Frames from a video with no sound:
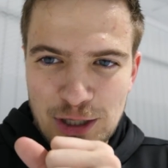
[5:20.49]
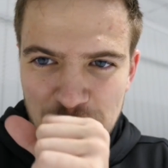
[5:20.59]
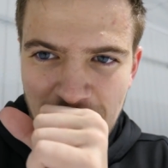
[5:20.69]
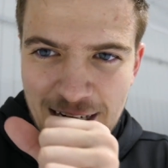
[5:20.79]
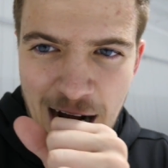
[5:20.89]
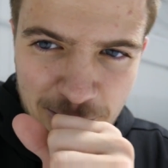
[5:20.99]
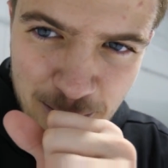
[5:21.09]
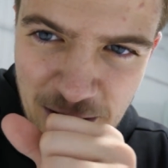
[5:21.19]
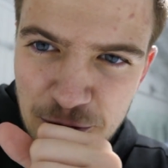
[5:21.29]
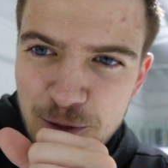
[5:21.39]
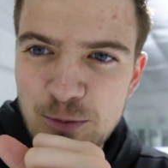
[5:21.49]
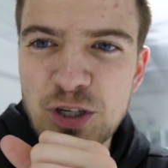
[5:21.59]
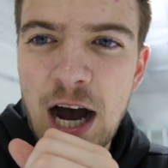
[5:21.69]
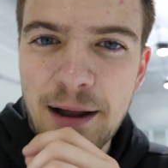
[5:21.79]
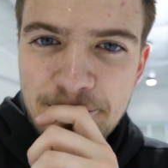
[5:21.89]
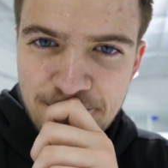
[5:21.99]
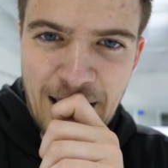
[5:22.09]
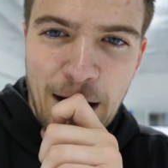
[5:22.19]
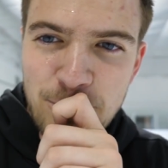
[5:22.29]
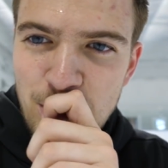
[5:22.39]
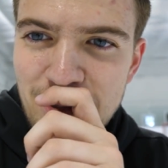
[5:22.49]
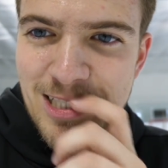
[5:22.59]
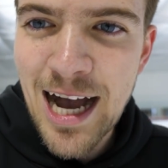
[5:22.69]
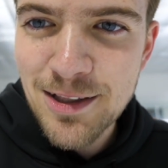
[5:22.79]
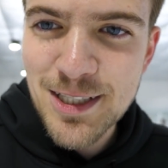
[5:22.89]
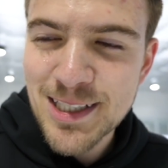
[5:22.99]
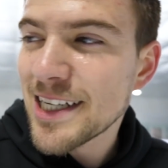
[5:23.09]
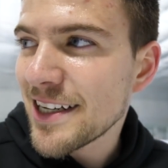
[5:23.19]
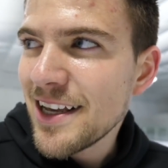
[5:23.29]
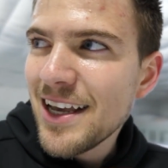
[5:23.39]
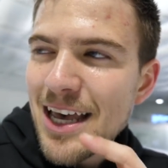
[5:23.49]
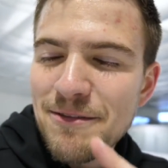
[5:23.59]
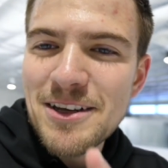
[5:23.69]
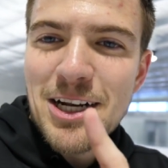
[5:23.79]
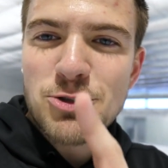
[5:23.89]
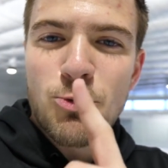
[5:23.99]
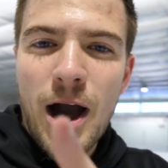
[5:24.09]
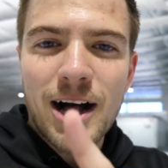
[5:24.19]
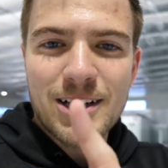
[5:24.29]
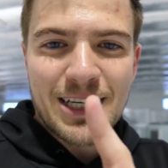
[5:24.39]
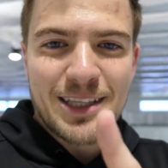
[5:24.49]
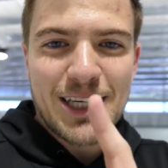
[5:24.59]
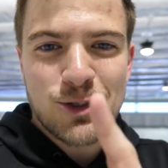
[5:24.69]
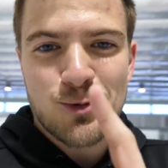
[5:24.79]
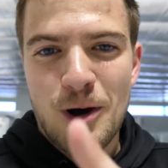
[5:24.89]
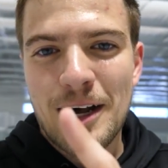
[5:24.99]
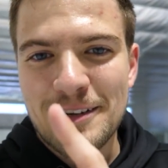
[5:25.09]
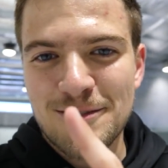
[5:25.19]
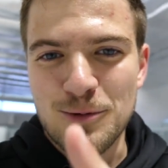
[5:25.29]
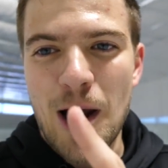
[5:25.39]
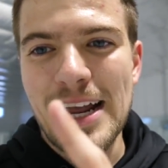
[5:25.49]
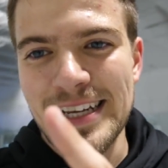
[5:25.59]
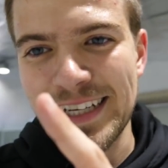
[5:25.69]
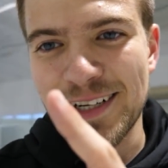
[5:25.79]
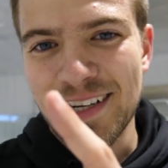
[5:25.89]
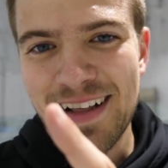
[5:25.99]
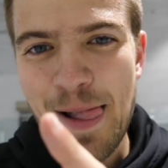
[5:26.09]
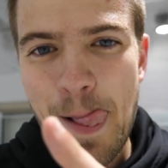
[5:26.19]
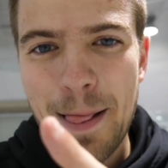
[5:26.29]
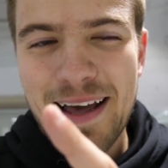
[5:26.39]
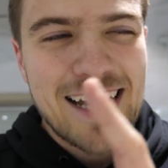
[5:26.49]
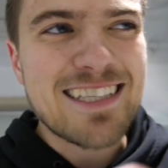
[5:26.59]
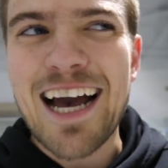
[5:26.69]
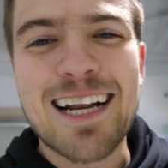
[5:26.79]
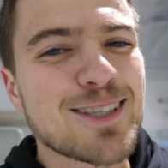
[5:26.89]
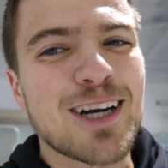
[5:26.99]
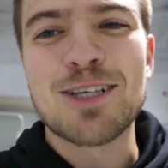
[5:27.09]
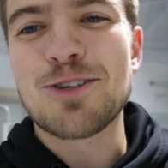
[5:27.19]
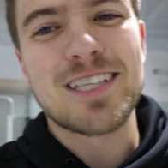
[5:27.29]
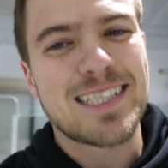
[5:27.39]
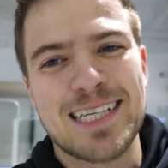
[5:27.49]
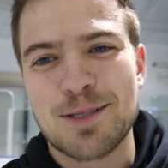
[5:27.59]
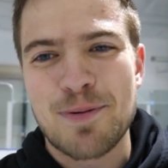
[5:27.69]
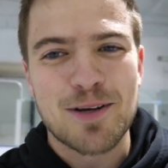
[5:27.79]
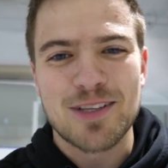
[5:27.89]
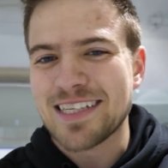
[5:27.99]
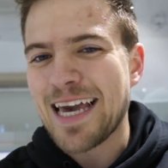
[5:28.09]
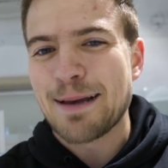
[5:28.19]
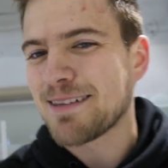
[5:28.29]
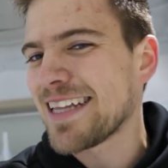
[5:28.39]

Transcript: So I just got confirmation from John, not really, but he's not listening, if he does well in this run right here, he's got to start using this in his beer league games.